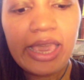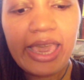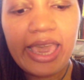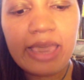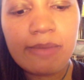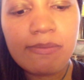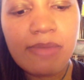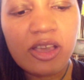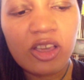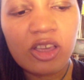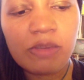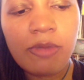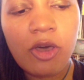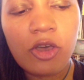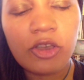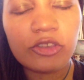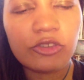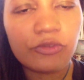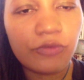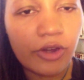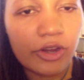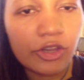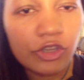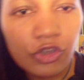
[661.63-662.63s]
and Malcolm Hawke is
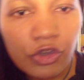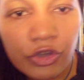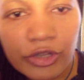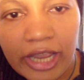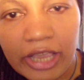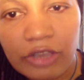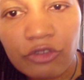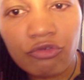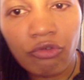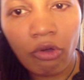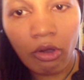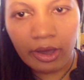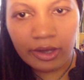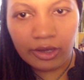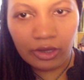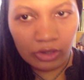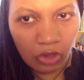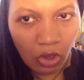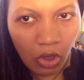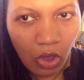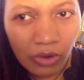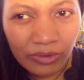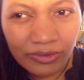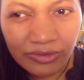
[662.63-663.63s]
very good at drawing a
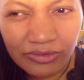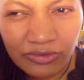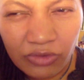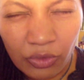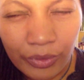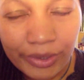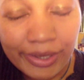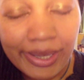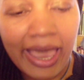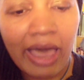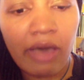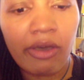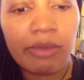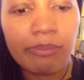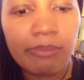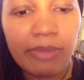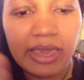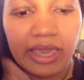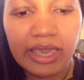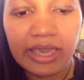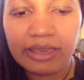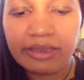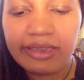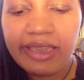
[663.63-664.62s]
long story out and
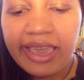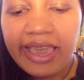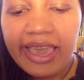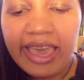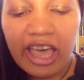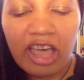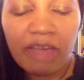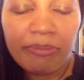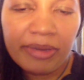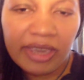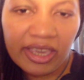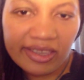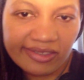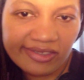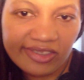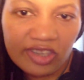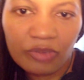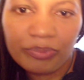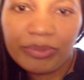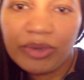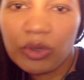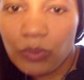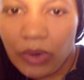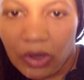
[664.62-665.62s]
making helping it
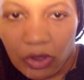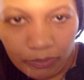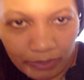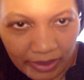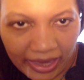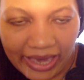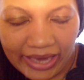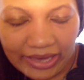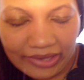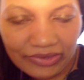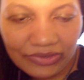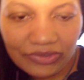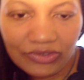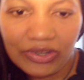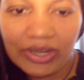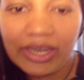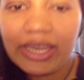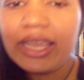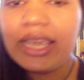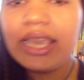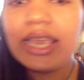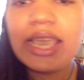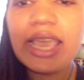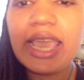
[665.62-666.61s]
still be well paced.
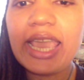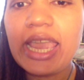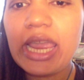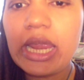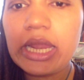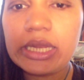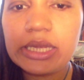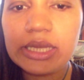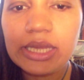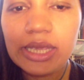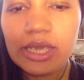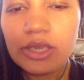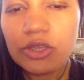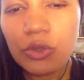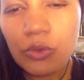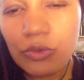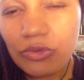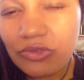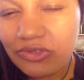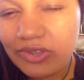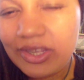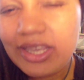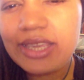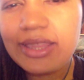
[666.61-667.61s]
And you
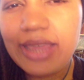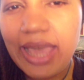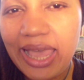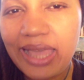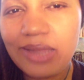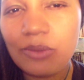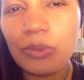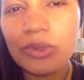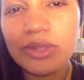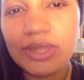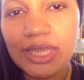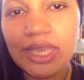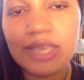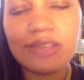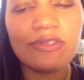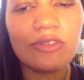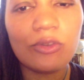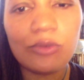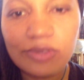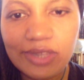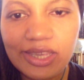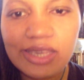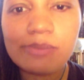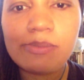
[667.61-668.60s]
see that with this.
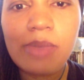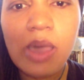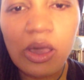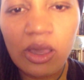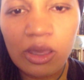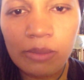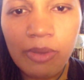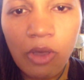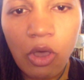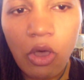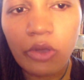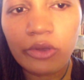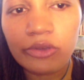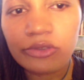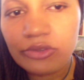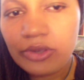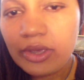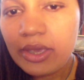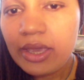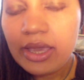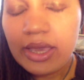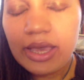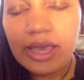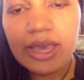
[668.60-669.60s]
You see Malcolm Hawke's
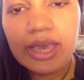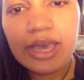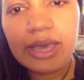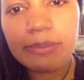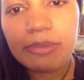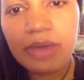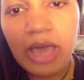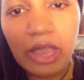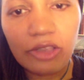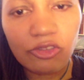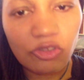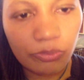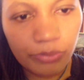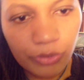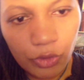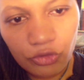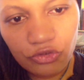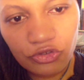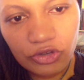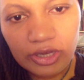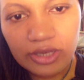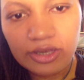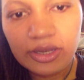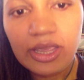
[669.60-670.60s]
um,
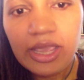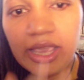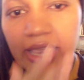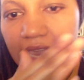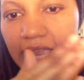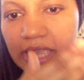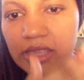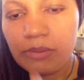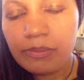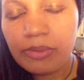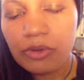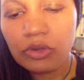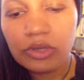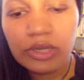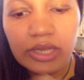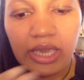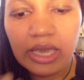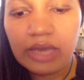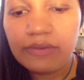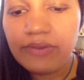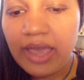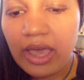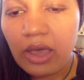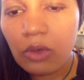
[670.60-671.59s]
contribution and ability
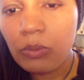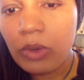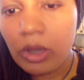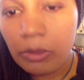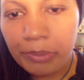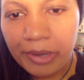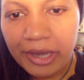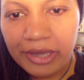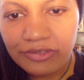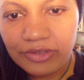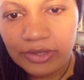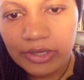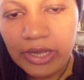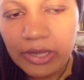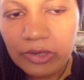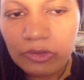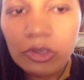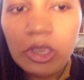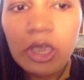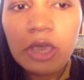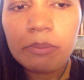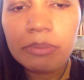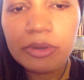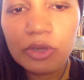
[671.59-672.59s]
of how well paced it is,
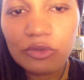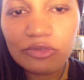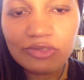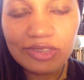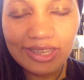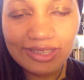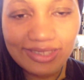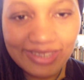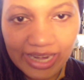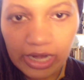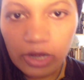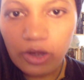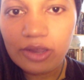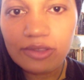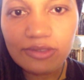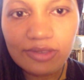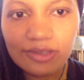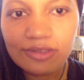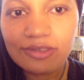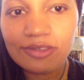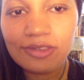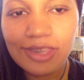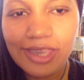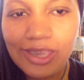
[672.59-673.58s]
but you see
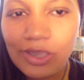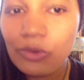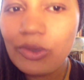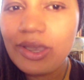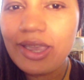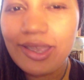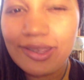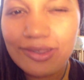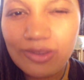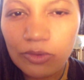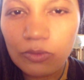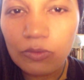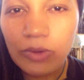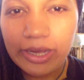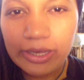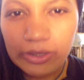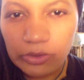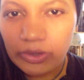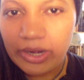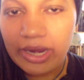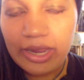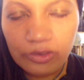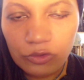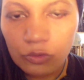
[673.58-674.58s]
Terrance's skill as a
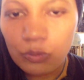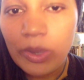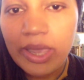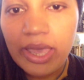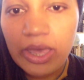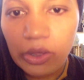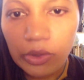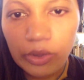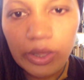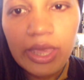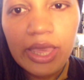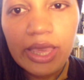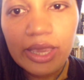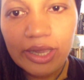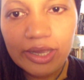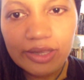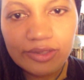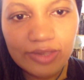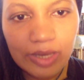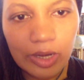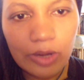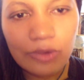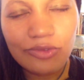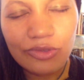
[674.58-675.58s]
writer as well,
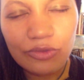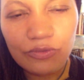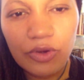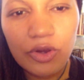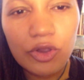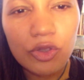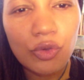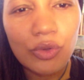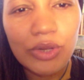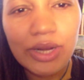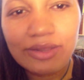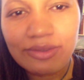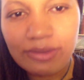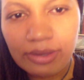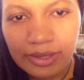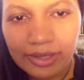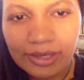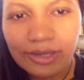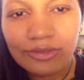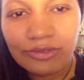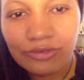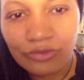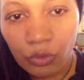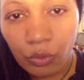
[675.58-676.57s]
because Terrance is very good at
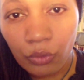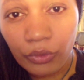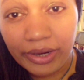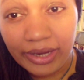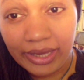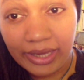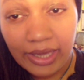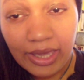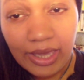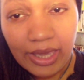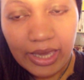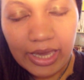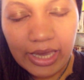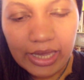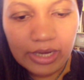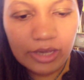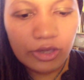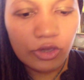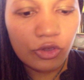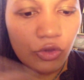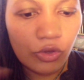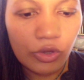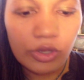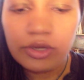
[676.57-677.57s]
telling a story in a
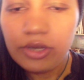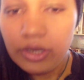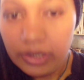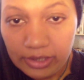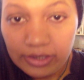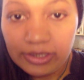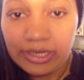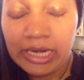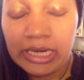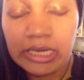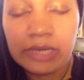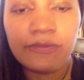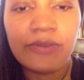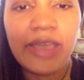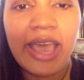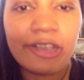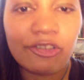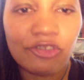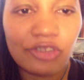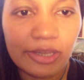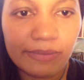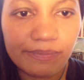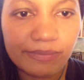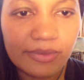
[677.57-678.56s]
good, neat
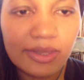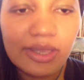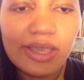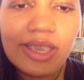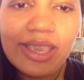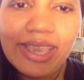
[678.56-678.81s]
fashion.